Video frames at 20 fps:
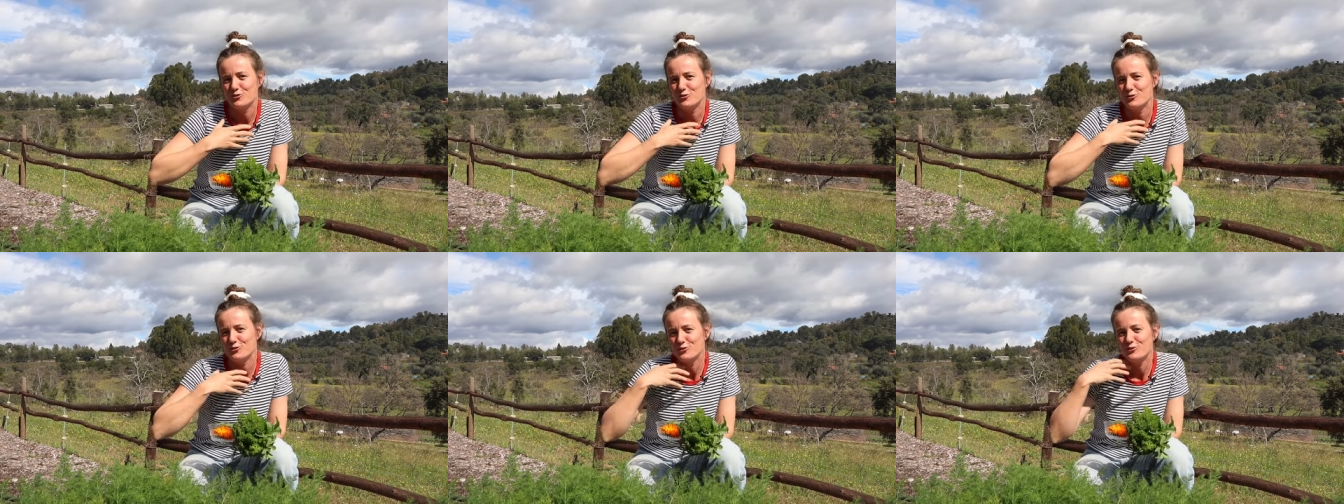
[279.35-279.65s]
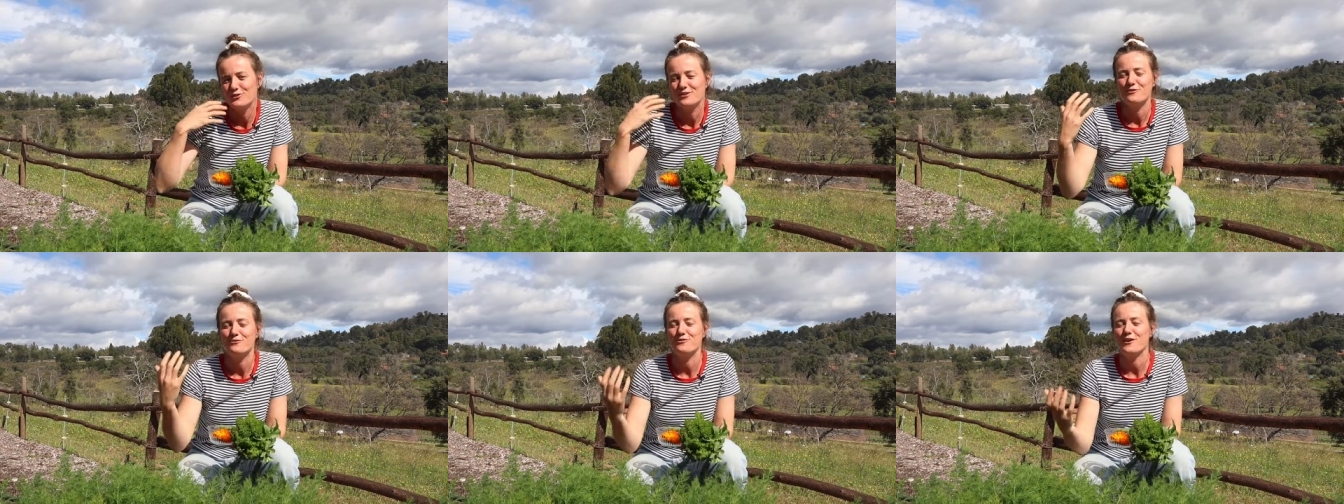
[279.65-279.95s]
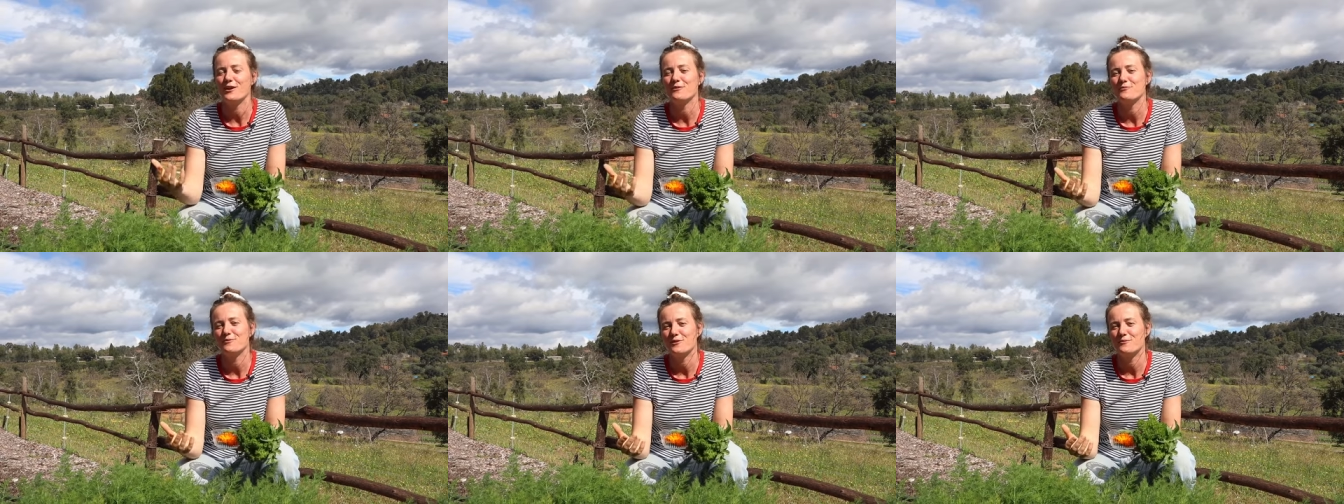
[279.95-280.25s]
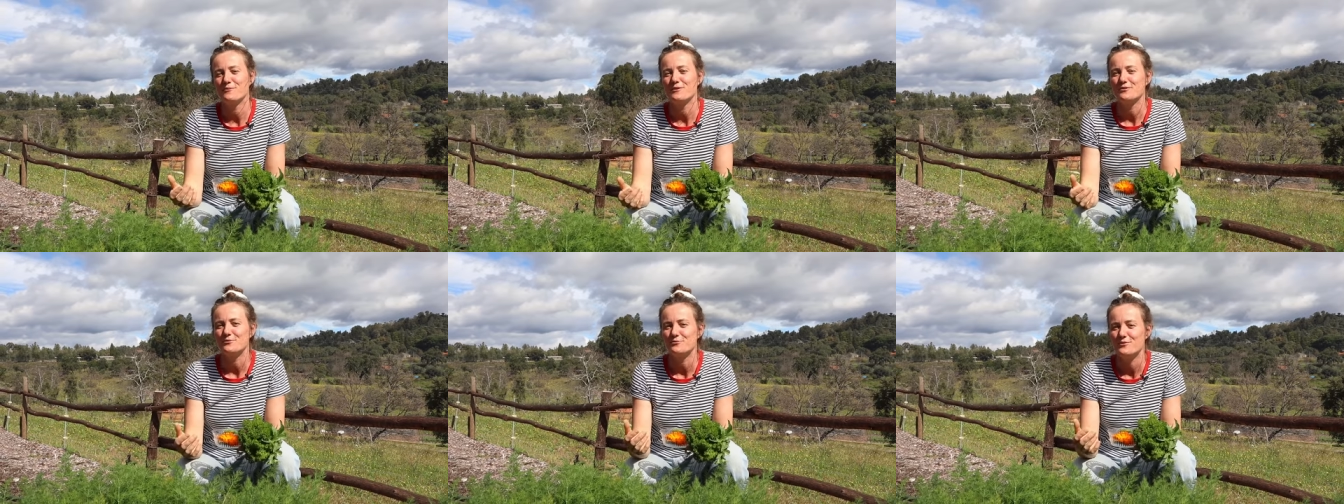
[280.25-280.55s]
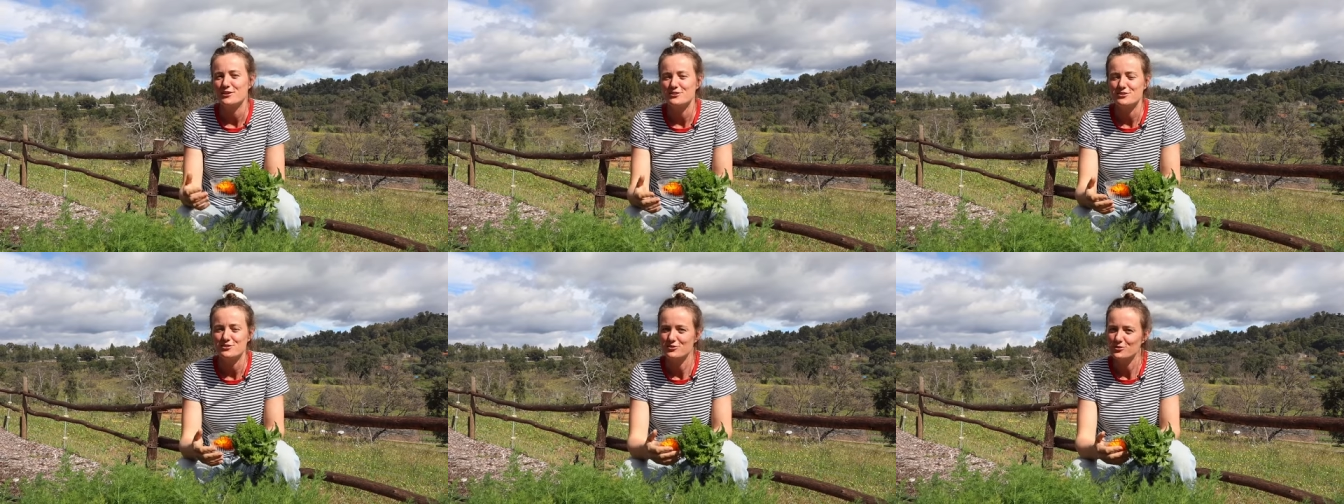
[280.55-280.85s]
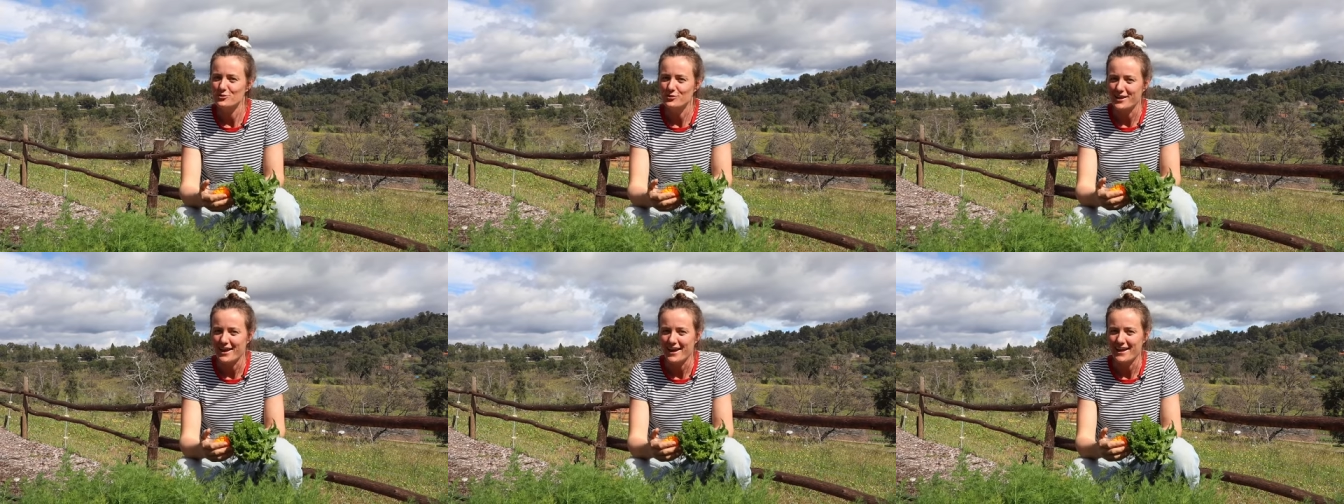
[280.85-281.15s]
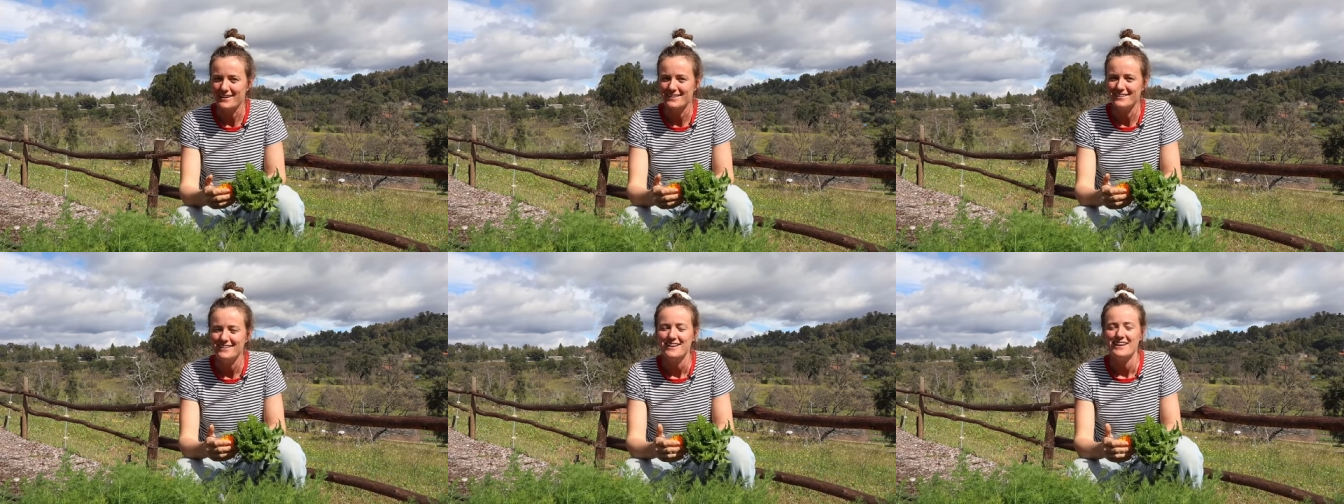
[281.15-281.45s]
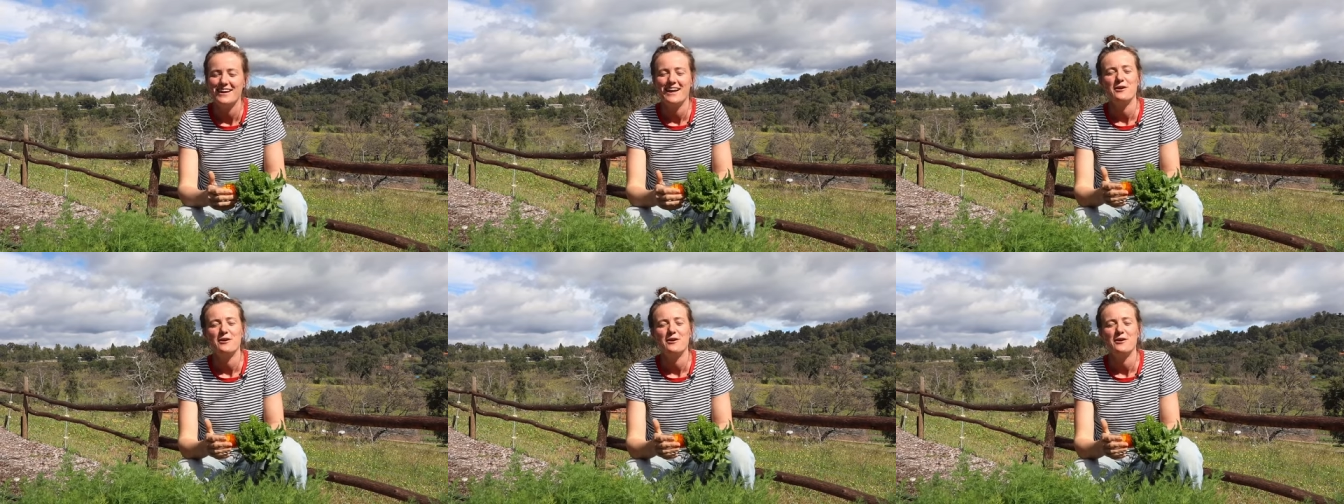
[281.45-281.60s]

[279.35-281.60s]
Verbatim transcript: to develop them as much as you can.